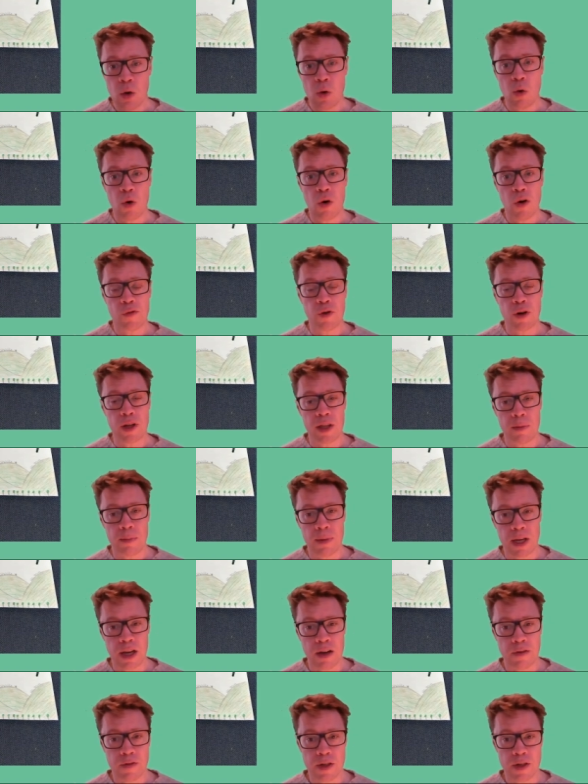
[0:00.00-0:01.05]
or offering them
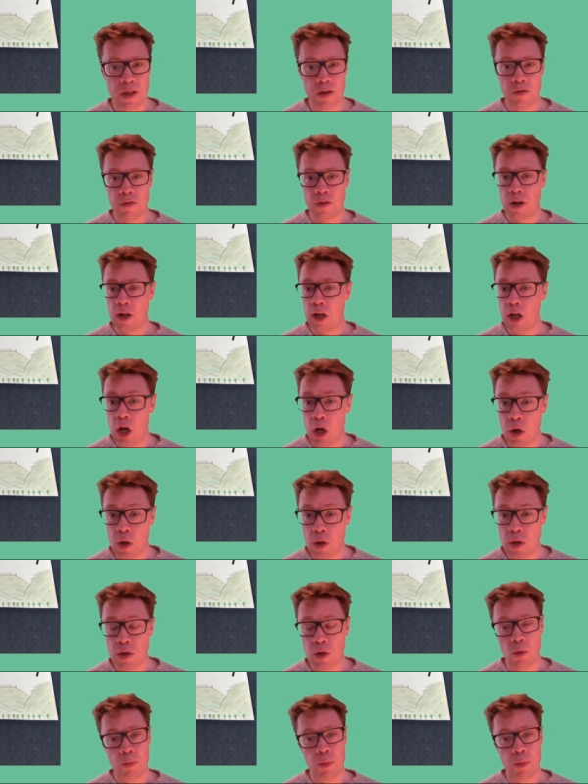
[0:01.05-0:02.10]
gifts of
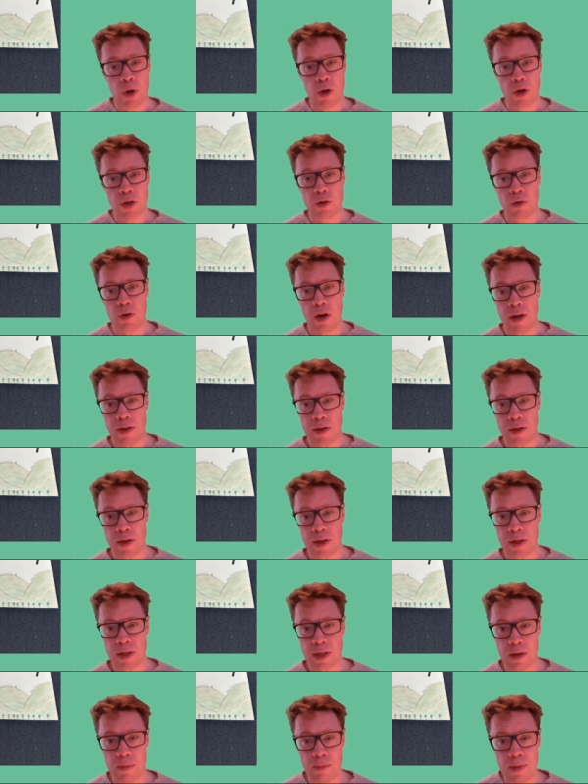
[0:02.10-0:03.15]
clothes or books or other
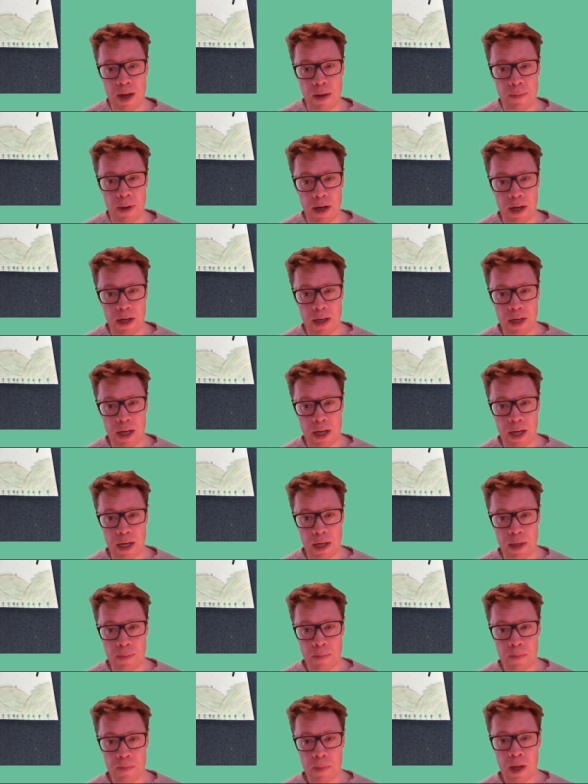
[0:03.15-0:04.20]
things that they might need.
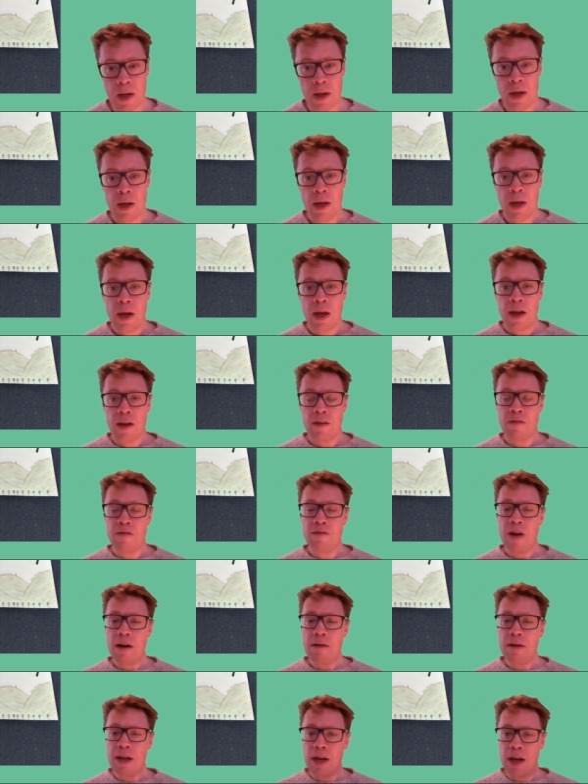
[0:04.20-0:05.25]
A
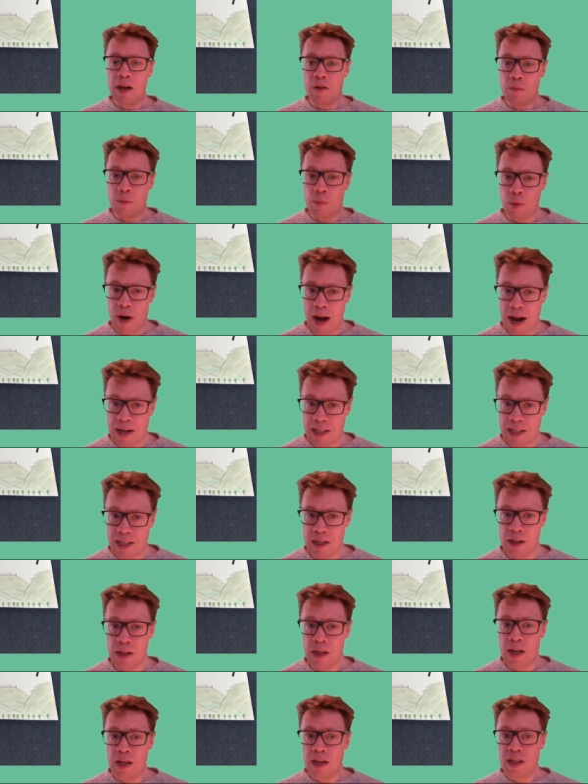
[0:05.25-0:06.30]
very kind of
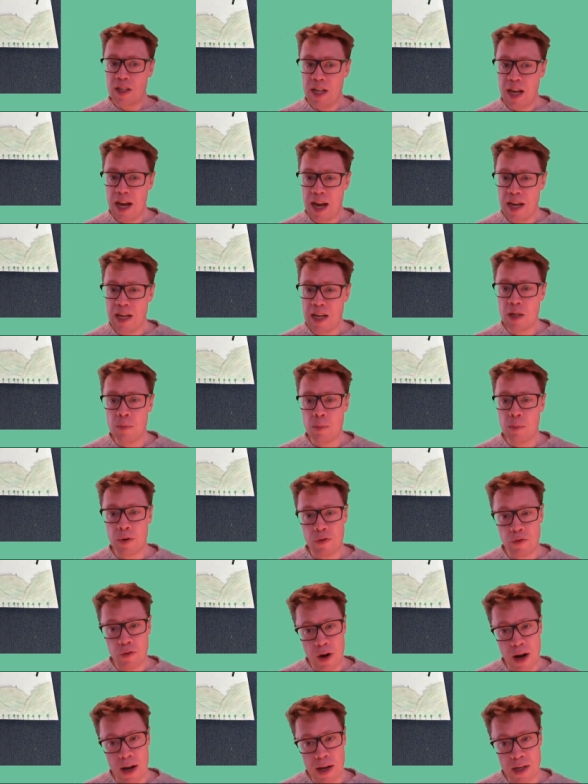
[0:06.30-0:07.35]
practical tend and
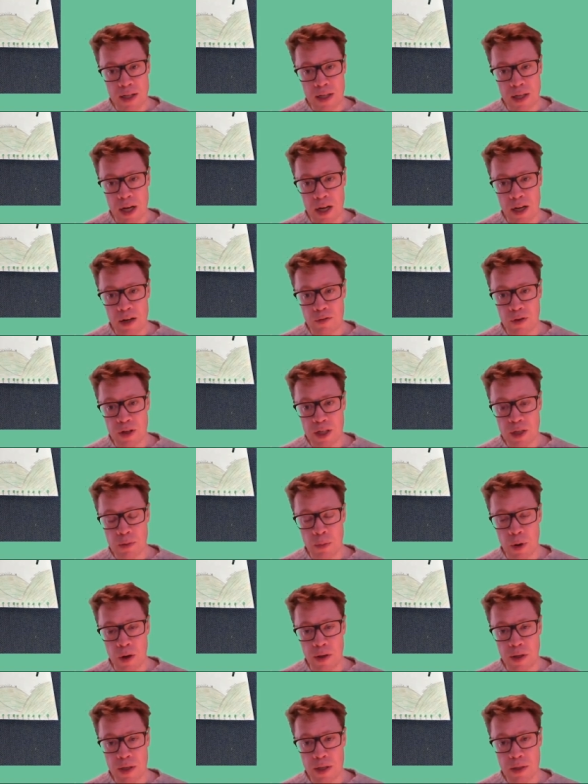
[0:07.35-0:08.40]
befriend kind of
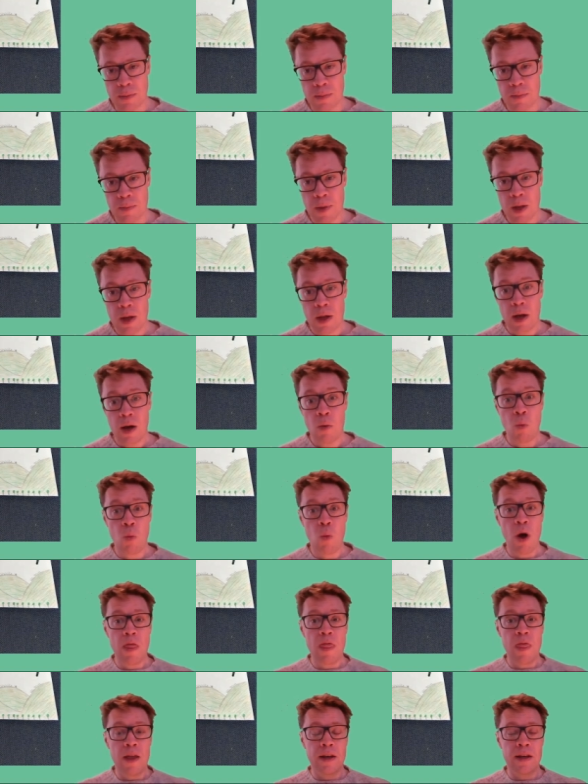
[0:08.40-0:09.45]
response, and
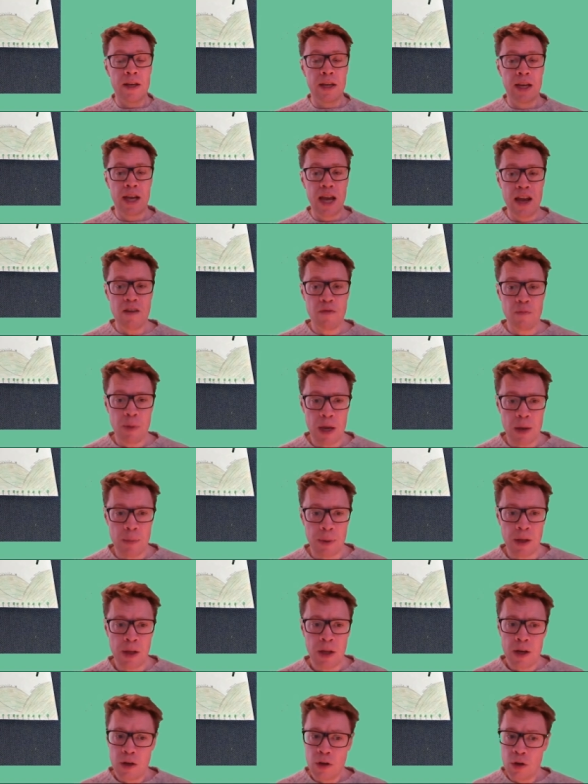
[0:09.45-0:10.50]
one that gave
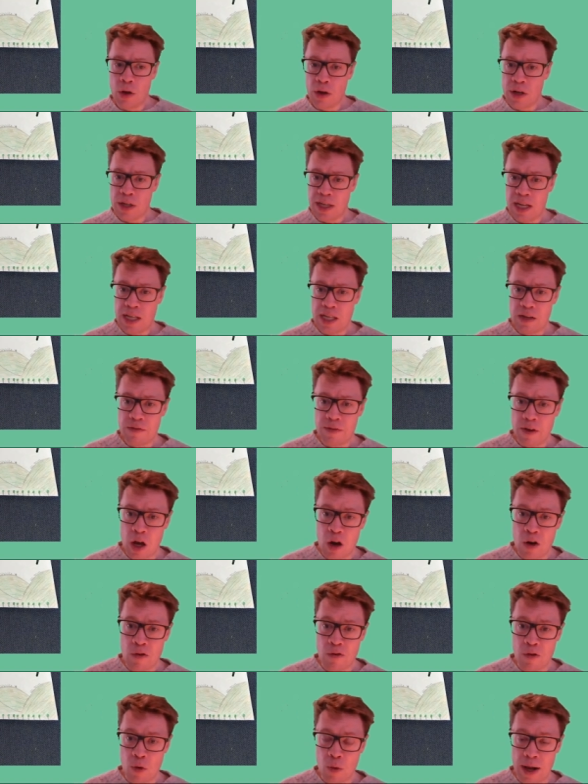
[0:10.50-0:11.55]
people not a sense of
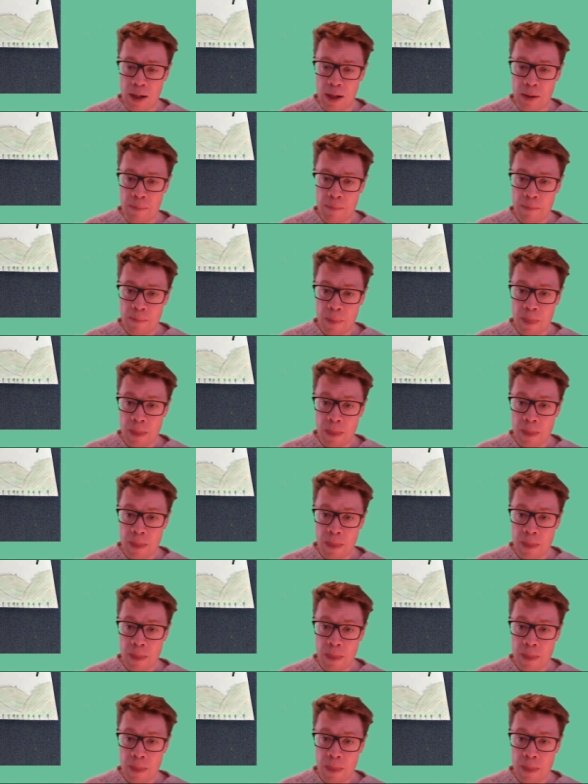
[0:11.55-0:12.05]
overwhelm,